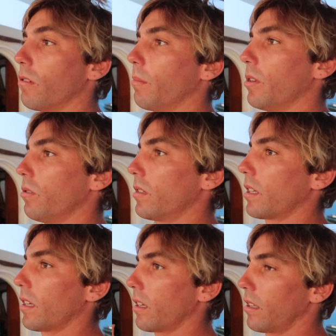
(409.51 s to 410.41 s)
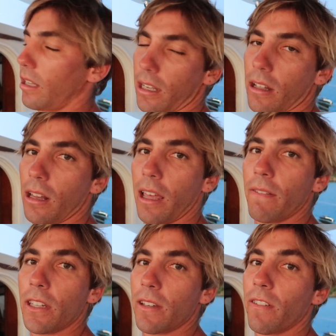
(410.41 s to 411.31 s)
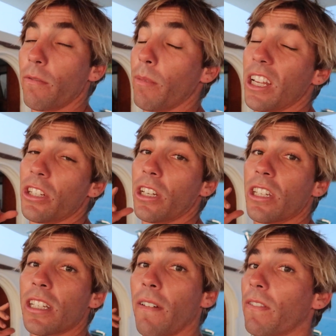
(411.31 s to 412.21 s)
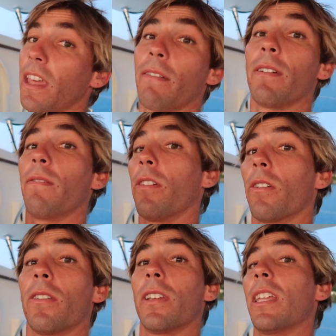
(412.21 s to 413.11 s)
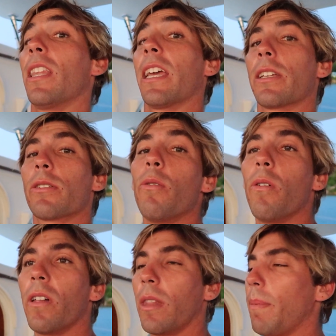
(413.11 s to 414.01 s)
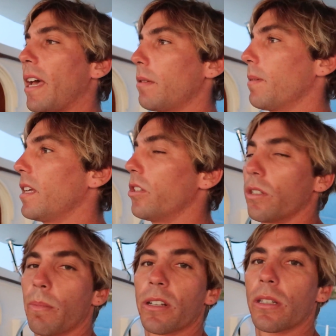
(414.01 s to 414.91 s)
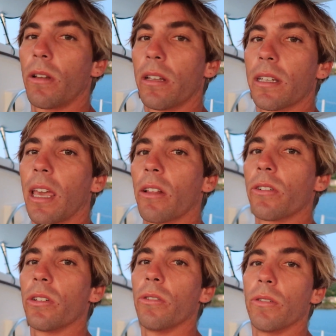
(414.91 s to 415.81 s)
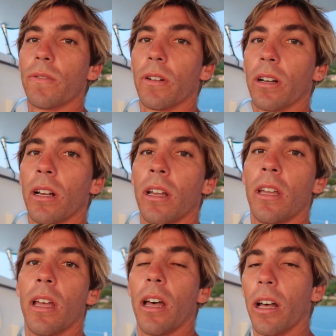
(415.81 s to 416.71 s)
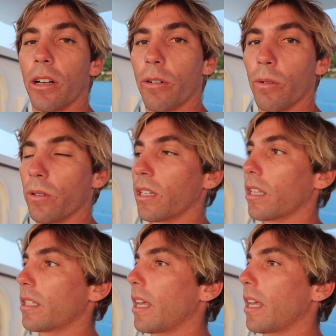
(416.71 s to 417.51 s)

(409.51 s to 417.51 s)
we've been using like a lot of this information is stuff that we've learned in like school in the past, but he just brings it all together to use for cruising and